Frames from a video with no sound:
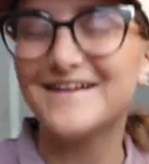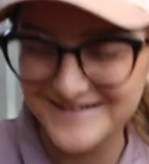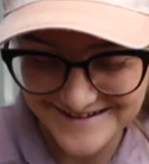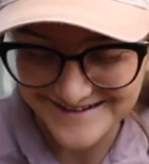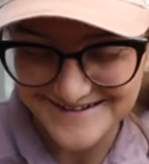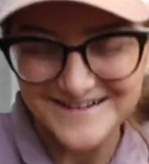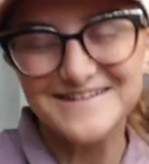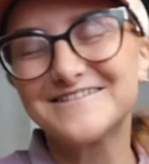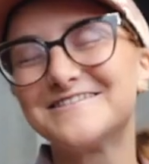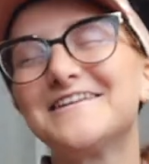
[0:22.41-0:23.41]
Yeah,
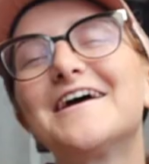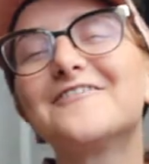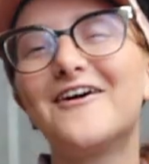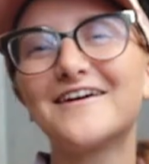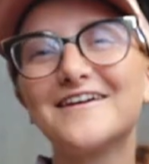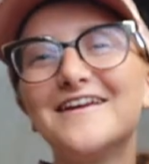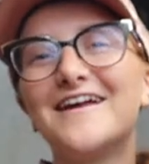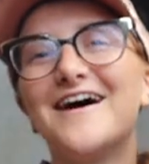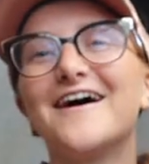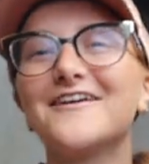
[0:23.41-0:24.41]
so today Rocket
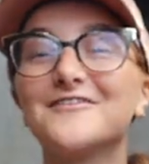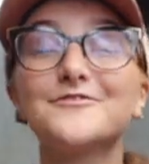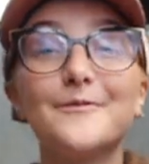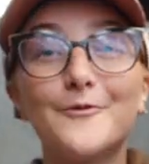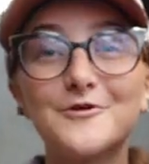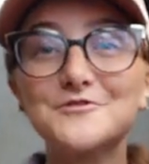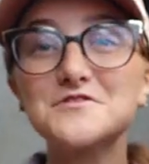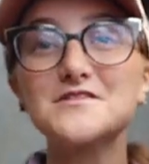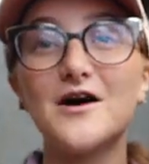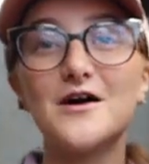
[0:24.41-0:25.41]
and I are doing more
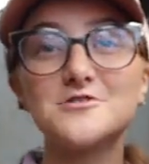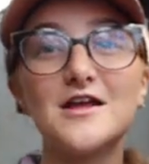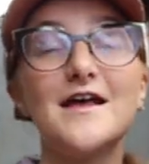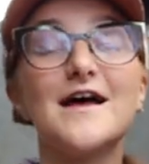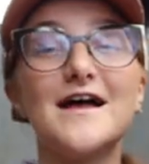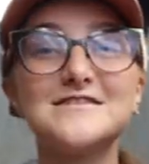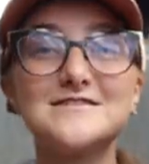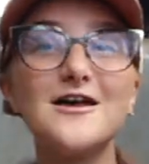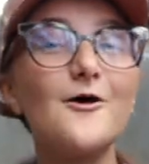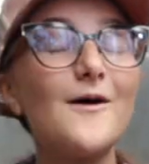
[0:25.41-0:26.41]
dressage, and
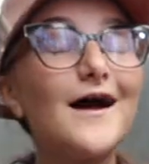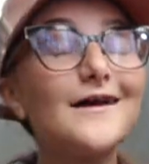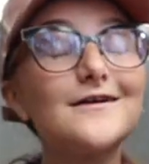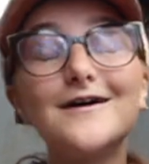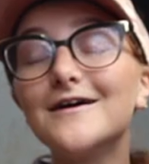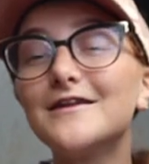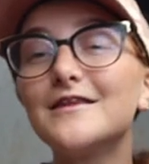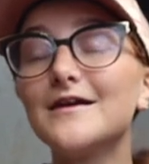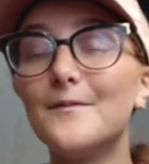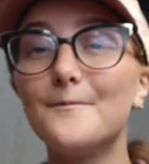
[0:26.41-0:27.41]
so I got
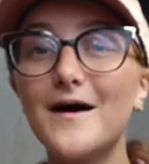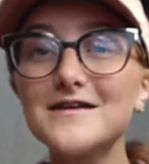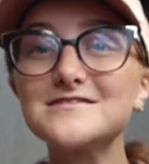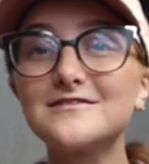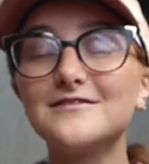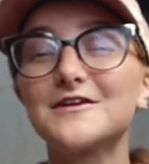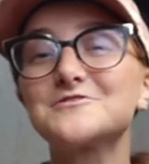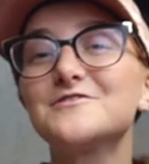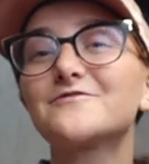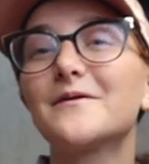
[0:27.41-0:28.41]
the Musk
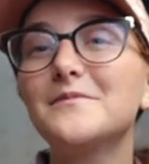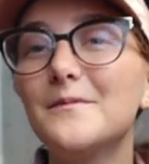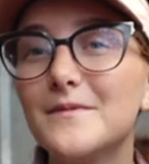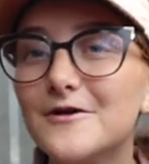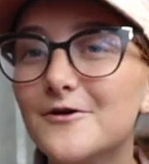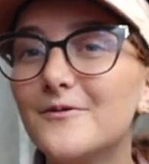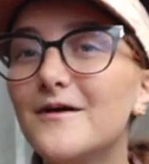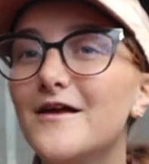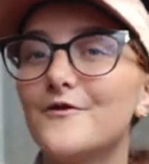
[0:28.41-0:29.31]
collection from Lemieux